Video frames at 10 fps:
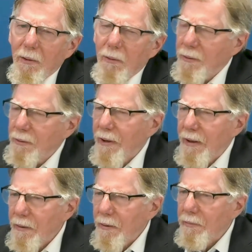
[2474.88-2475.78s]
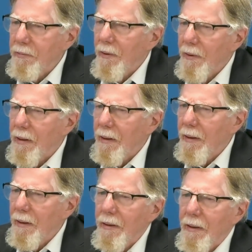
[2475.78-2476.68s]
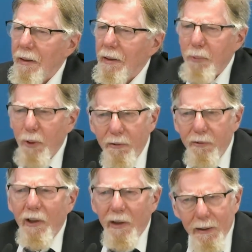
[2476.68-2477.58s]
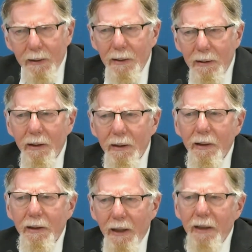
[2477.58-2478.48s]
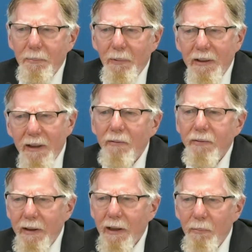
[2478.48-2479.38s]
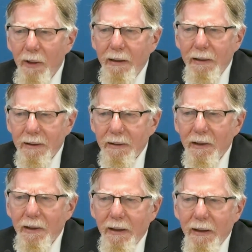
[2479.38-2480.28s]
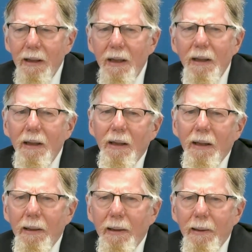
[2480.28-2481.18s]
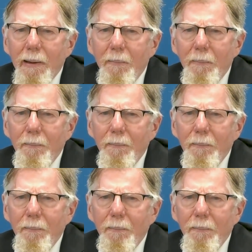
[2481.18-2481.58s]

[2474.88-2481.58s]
alter ego, if you like, a profile as myself in the Albanian society. I